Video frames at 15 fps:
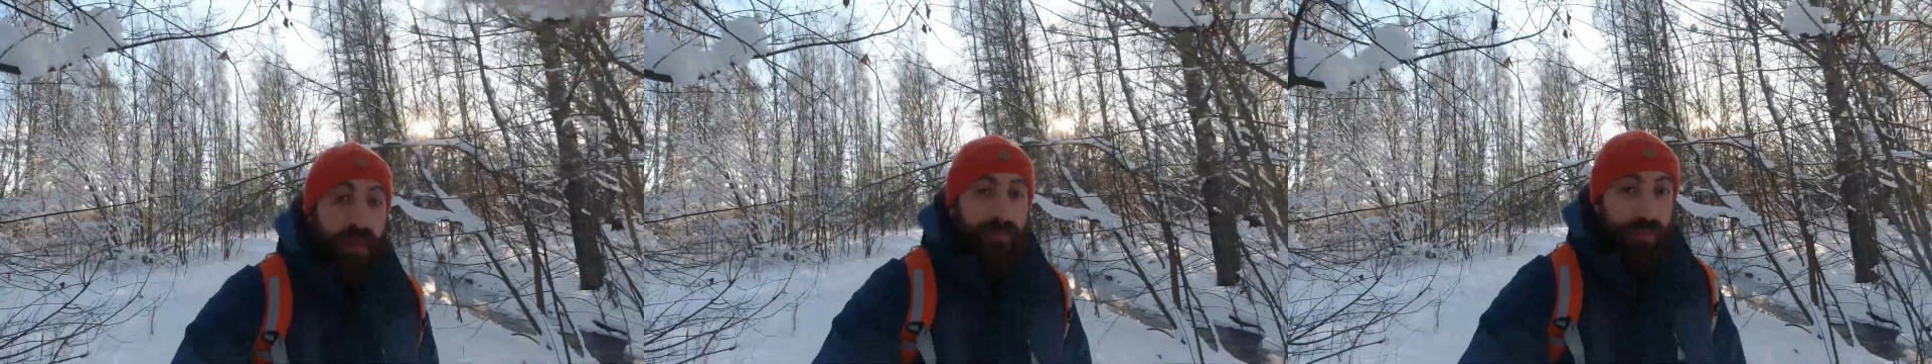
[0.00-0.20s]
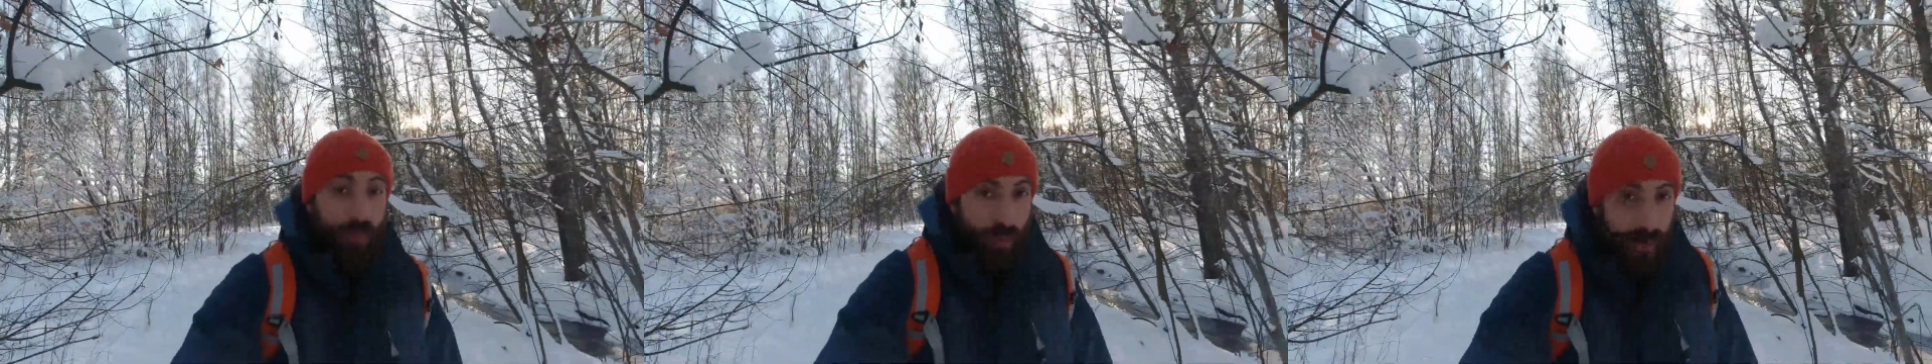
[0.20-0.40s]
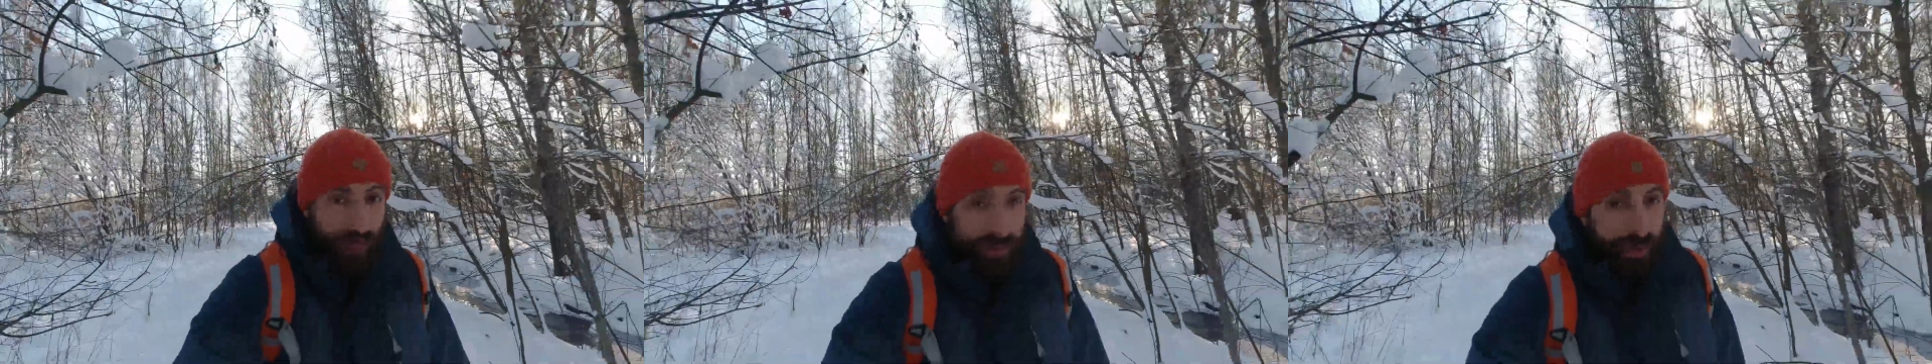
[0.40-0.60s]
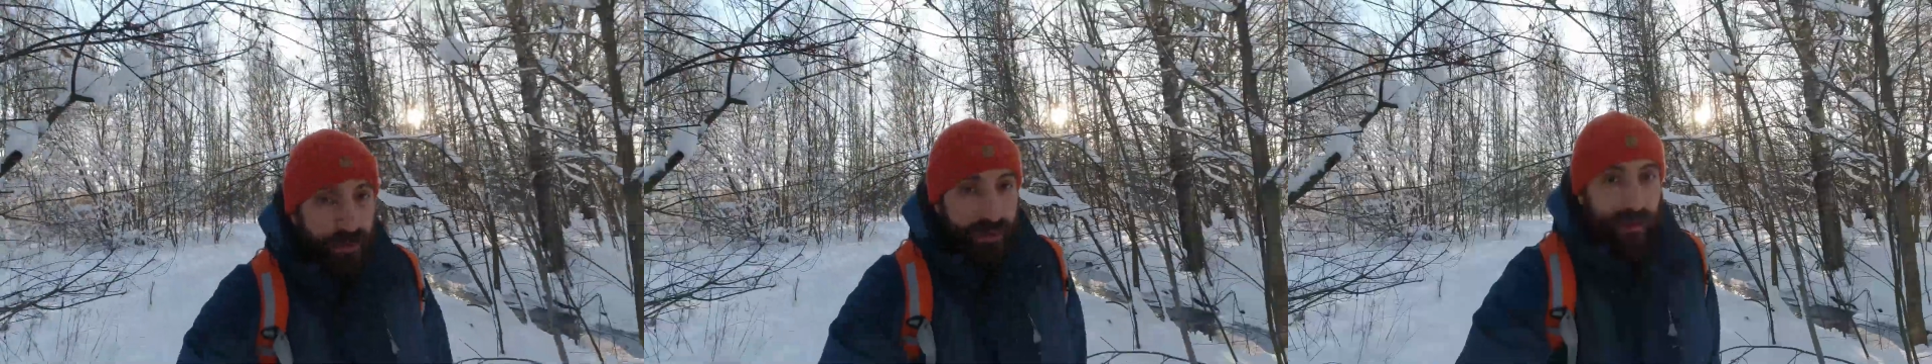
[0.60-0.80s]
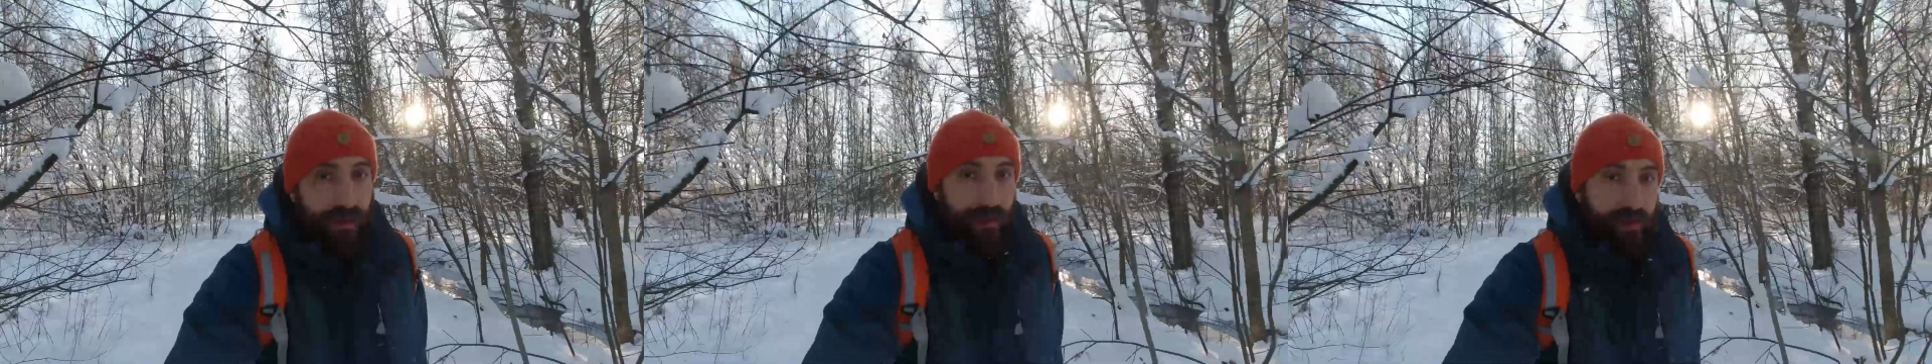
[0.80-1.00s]
If you want,
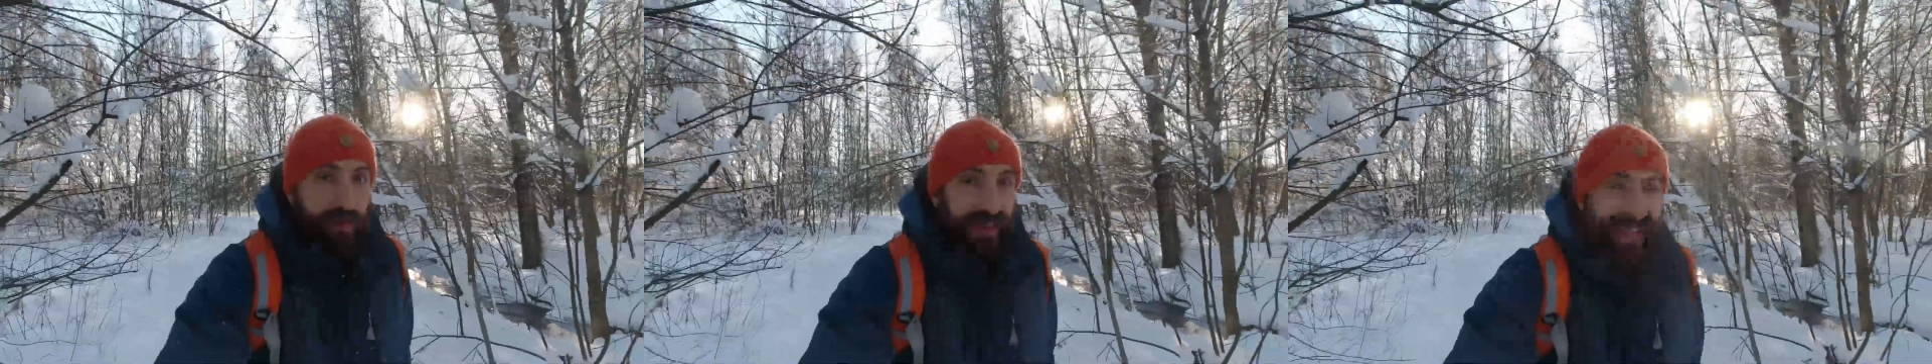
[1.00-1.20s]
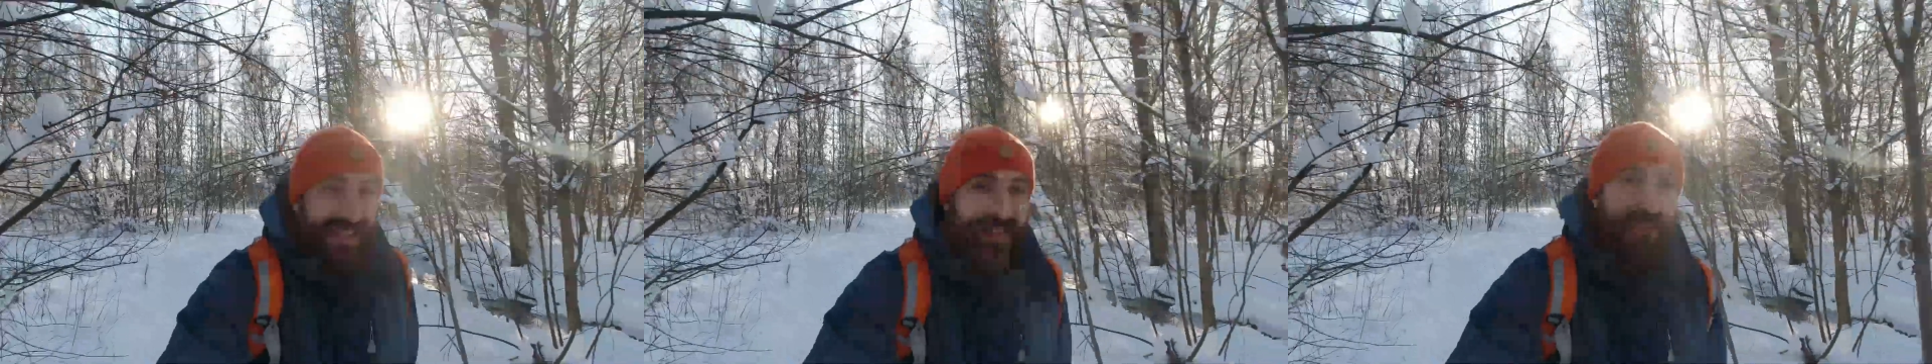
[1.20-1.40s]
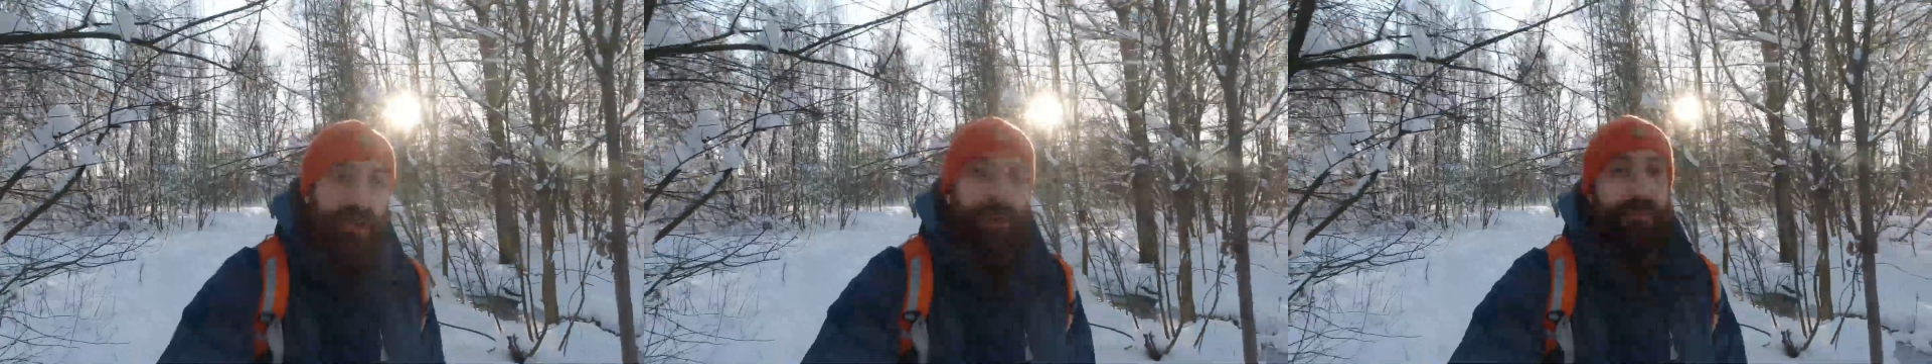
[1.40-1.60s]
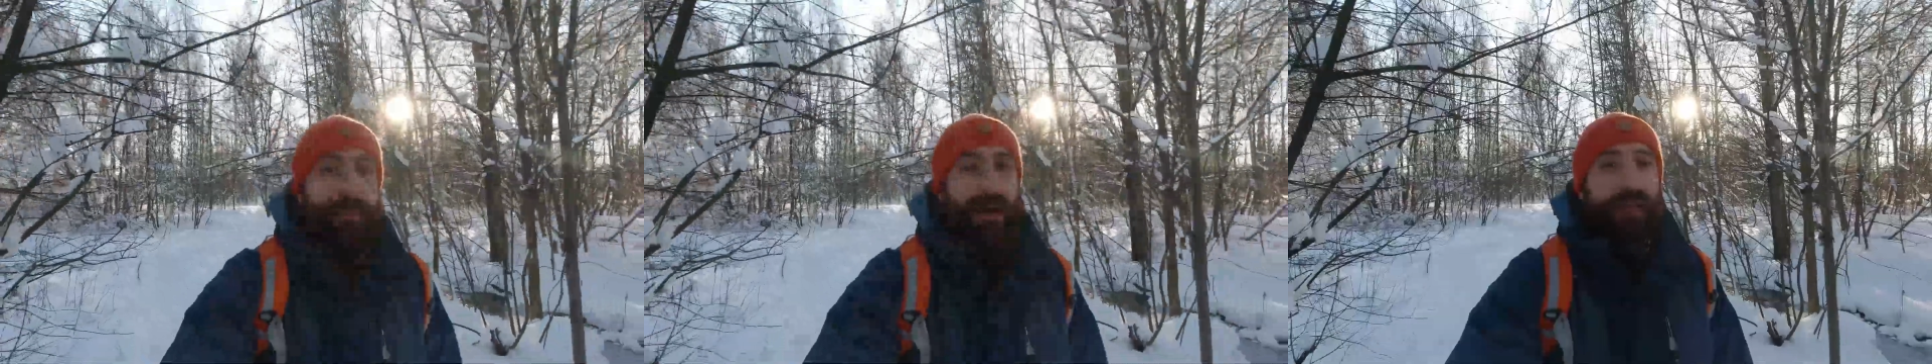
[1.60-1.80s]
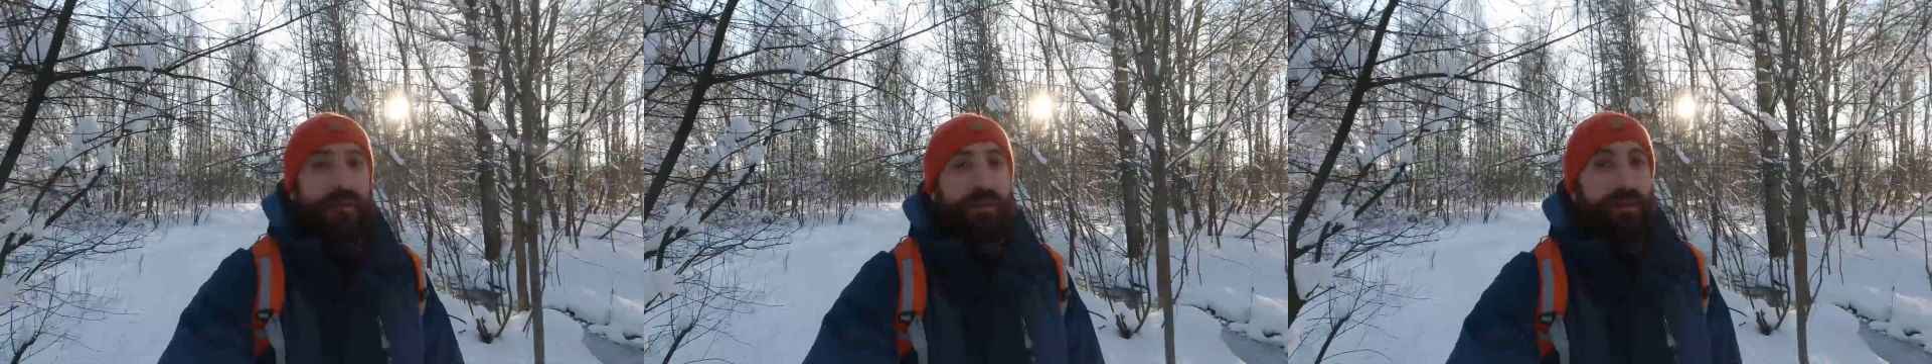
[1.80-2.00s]
you get some
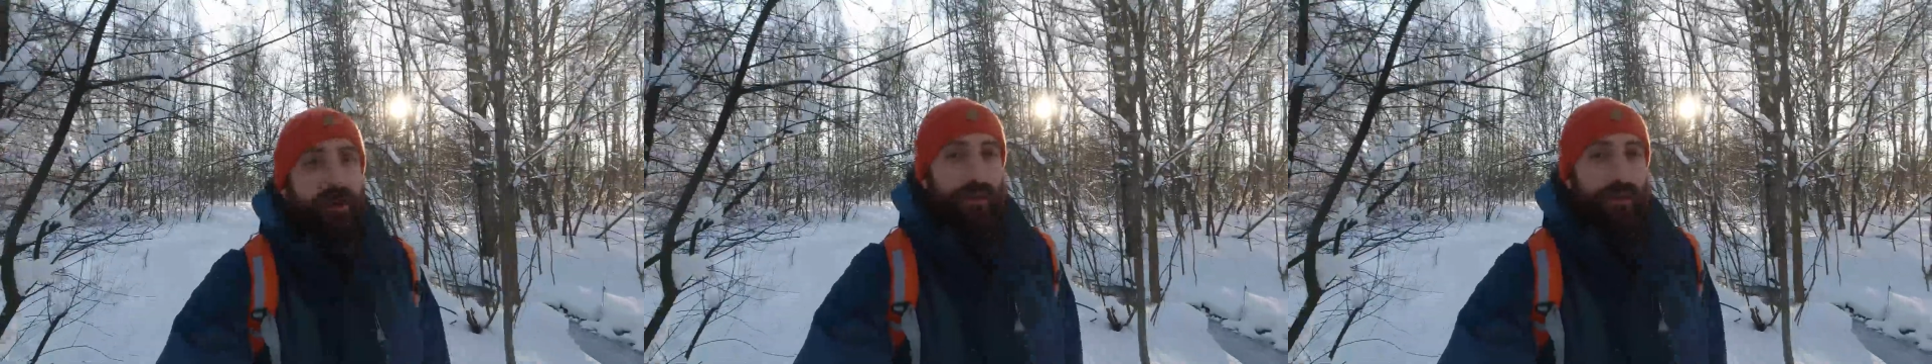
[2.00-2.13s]
manual